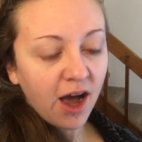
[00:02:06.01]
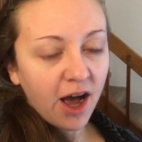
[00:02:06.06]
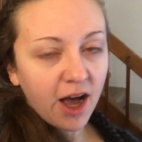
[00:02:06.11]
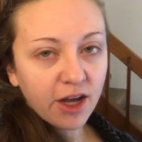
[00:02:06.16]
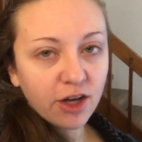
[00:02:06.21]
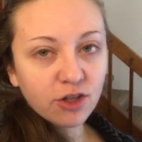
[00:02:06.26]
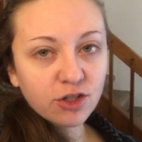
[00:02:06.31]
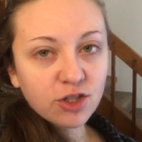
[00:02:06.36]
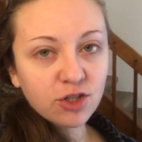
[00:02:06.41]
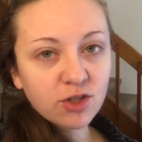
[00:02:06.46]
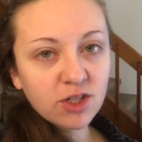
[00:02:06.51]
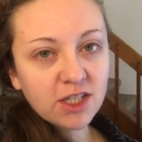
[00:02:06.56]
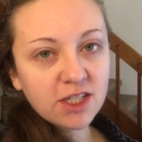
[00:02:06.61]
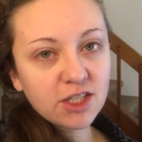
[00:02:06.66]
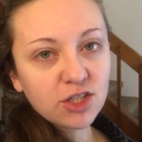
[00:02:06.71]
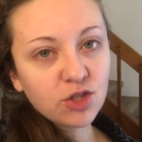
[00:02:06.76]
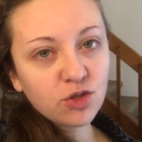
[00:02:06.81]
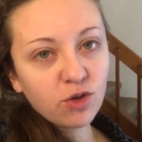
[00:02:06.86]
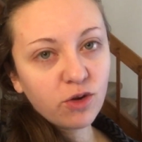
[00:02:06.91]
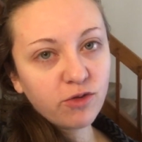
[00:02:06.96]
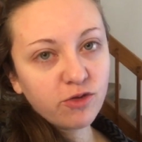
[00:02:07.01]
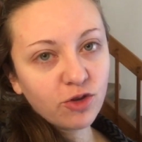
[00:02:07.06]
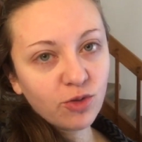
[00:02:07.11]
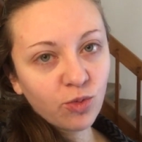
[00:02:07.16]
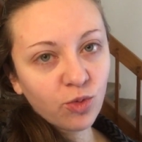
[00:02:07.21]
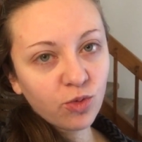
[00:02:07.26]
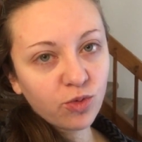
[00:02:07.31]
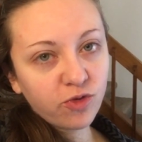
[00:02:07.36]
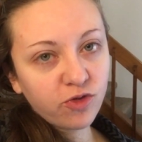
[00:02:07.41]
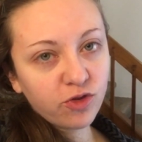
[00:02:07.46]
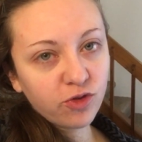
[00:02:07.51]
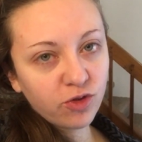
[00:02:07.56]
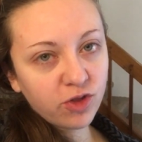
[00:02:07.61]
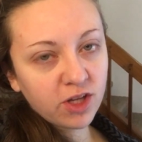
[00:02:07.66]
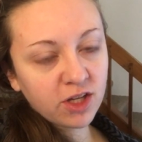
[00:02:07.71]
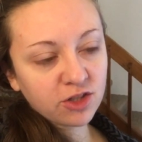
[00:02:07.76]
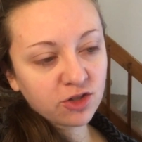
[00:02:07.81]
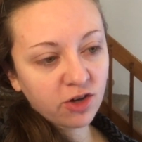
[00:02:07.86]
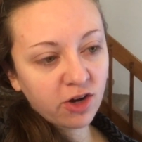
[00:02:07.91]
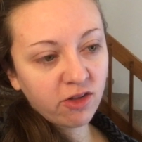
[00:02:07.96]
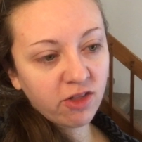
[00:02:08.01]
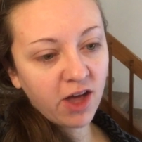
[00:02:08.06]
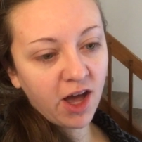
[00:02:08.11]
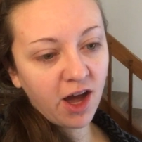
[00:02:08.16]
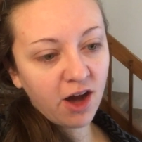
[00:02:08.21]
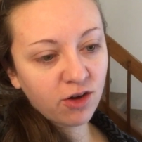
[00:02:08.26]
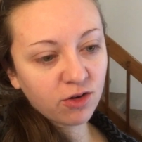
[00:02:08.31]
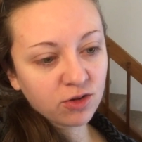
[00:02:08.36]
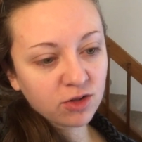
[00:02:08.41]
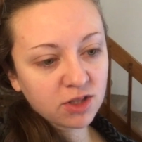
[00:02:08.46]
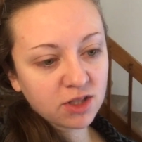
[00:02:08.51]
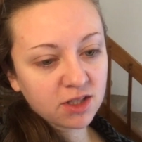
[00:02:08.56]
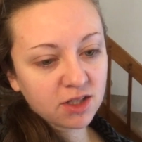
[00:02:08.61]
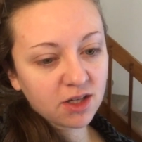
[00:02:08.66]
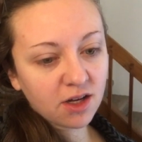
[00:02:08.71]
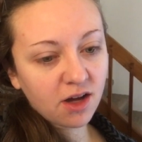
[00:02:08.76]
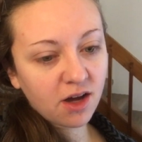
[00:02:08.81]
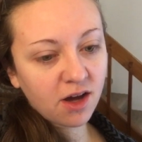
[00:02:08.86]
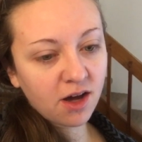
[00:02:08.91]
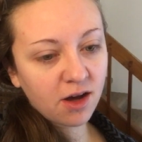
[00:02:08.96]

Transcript: I also need to do a few things around the house,